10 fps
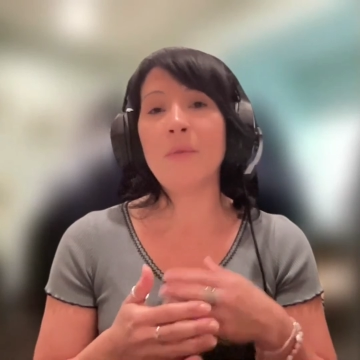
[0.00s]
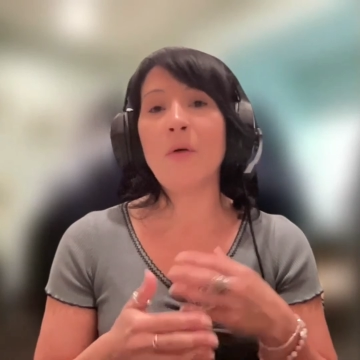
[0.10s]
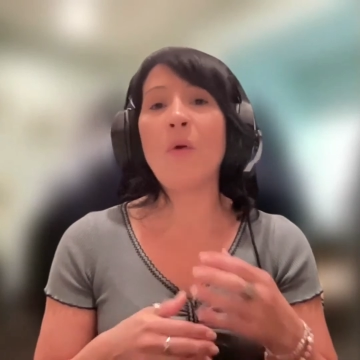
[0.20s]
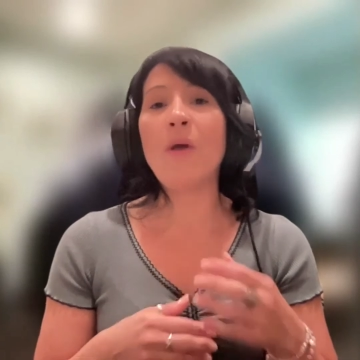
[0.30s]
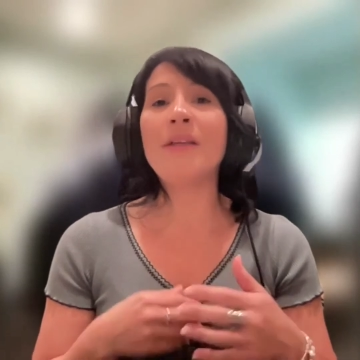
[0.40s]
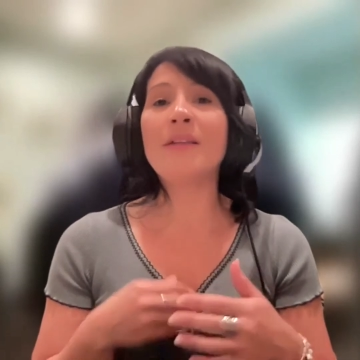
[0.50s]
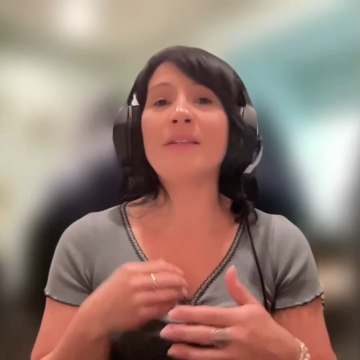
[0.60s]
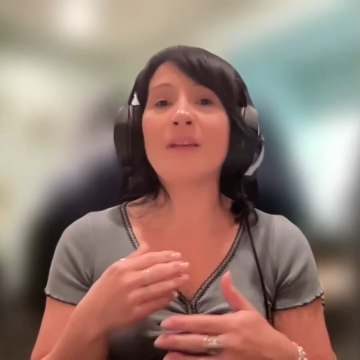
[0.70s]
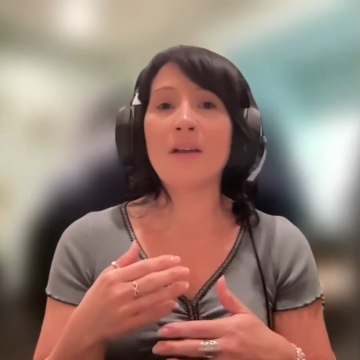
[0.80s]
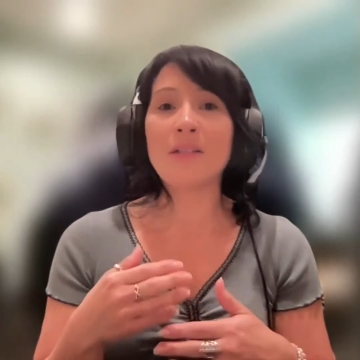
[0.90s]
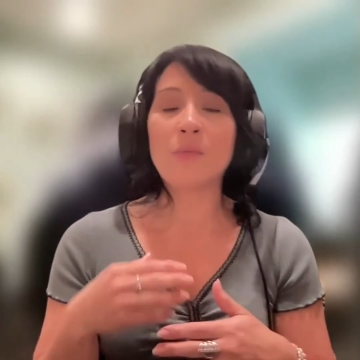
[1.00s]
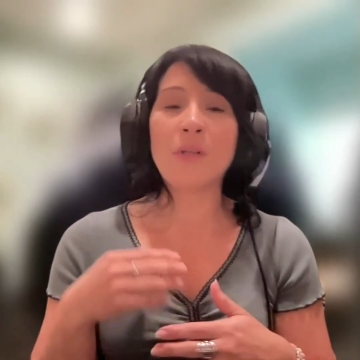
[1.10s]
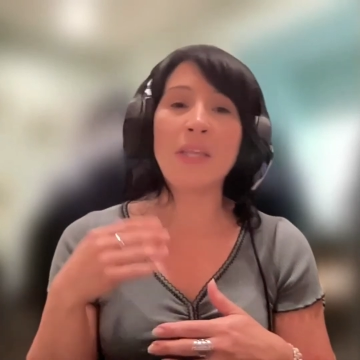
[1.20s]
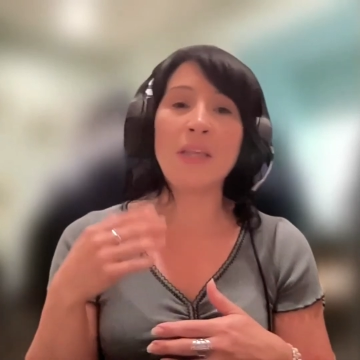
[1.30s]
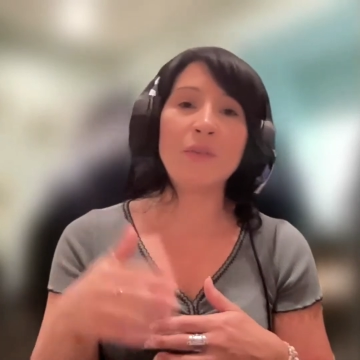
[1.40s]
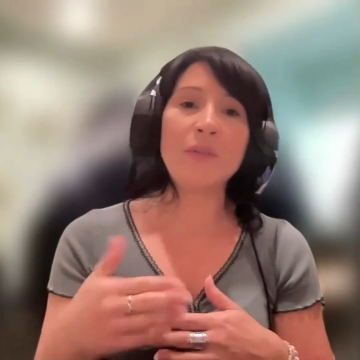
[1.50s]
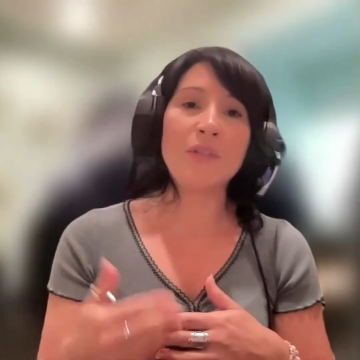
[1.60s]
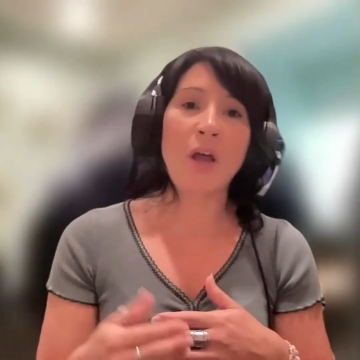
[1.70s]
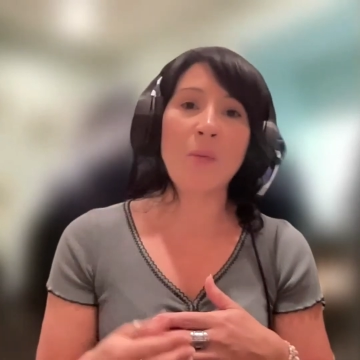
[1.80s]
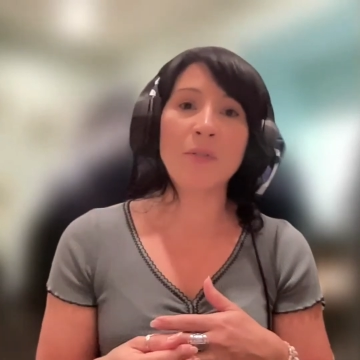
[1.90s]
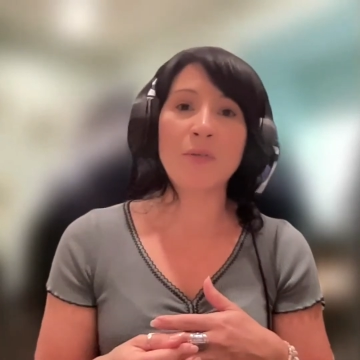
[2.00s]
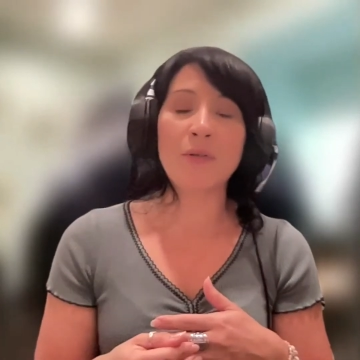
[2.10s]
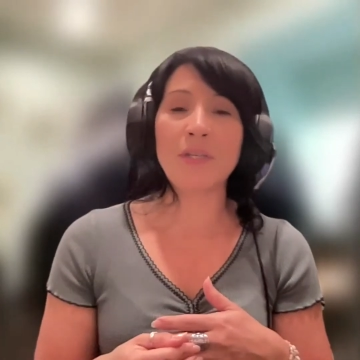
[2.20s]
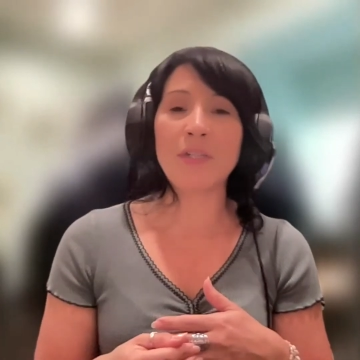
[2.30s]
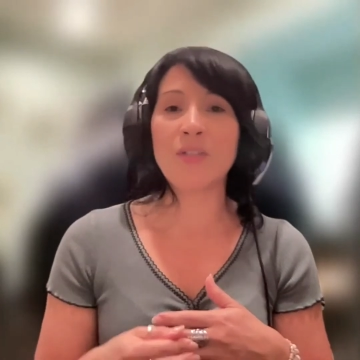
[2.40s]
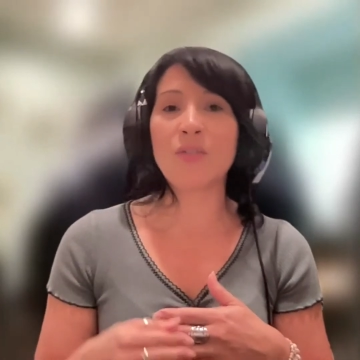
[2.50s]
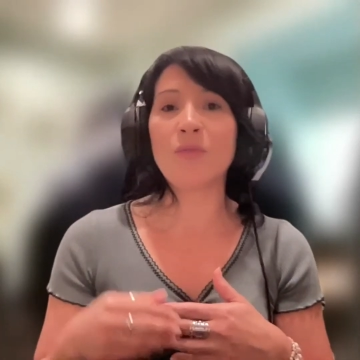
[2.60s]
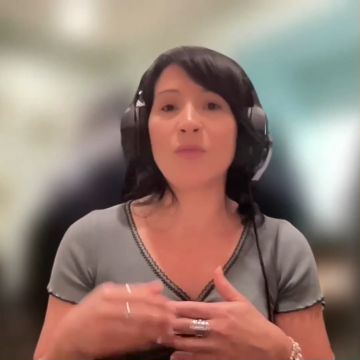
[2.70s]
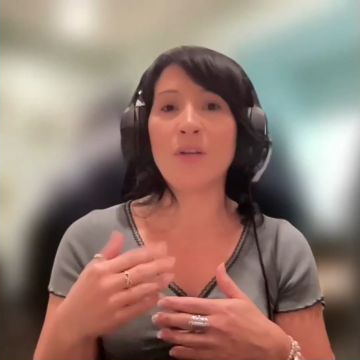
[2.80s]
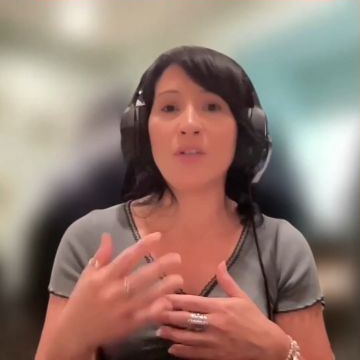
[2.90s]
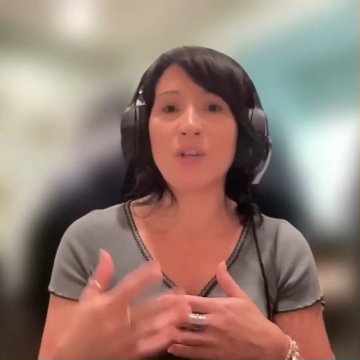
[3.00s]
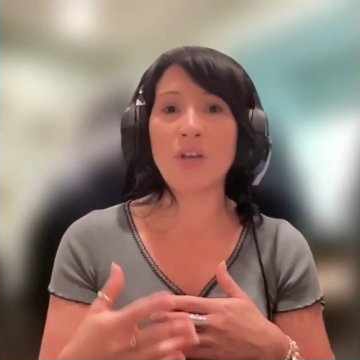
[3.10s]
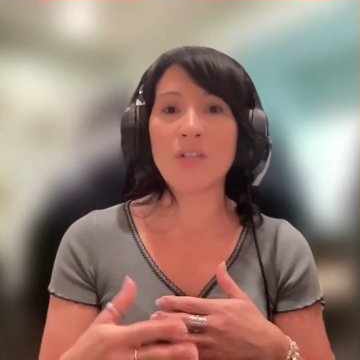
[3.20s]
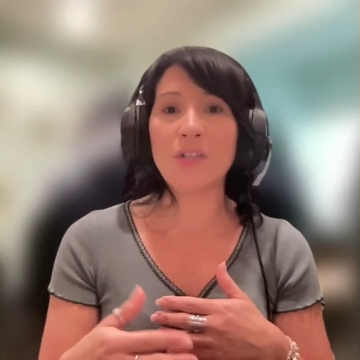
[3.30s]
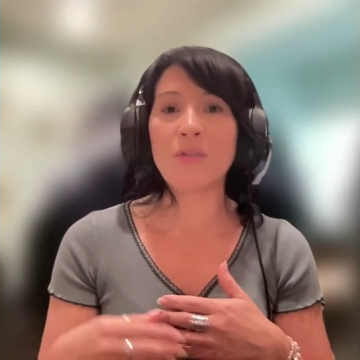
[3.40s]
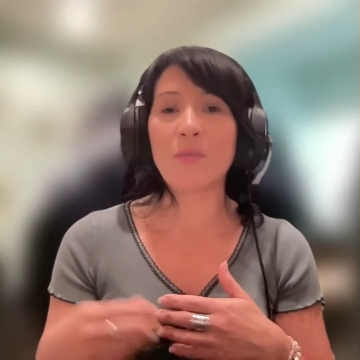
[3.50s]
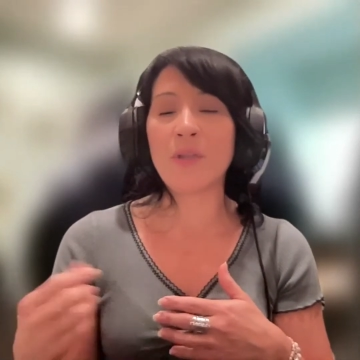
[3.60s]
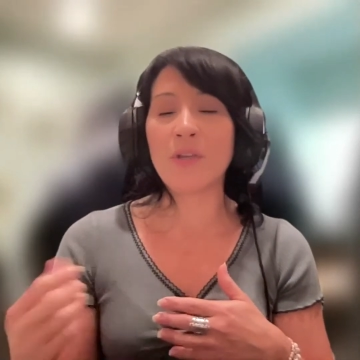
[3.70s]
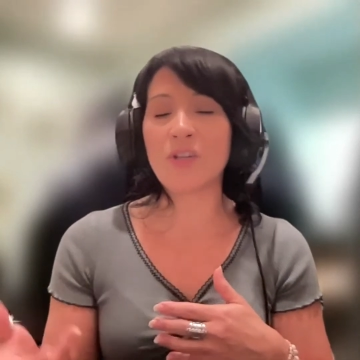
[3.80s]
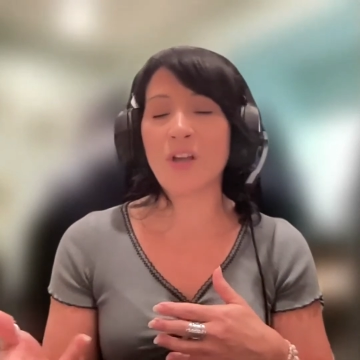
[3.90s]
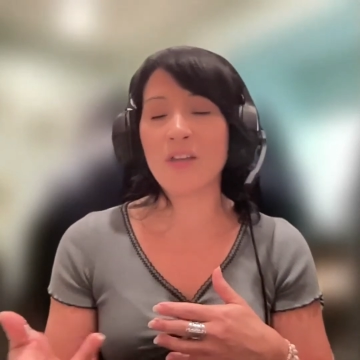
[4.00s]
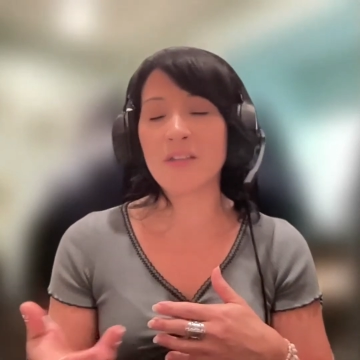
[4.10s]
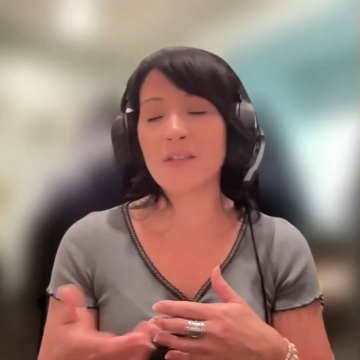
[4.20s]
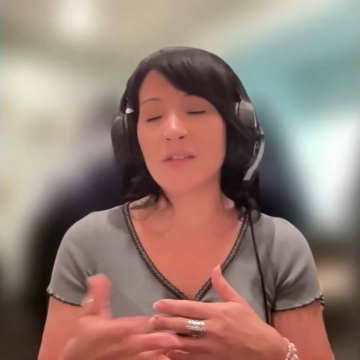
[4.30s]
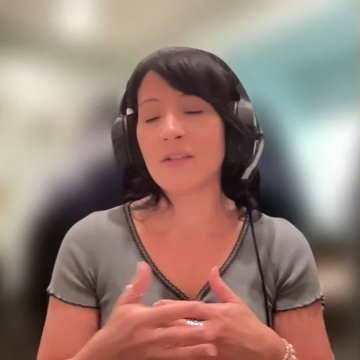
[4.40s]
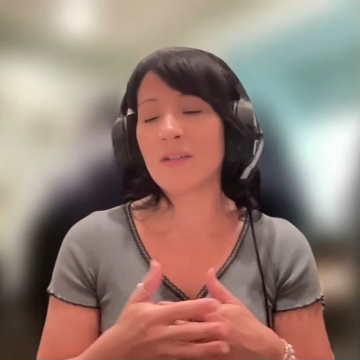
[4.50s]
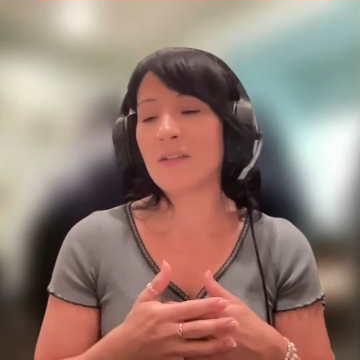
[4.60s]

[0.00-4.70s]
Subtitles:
But when it does, when it gives you these opportunities to adjust or readjust,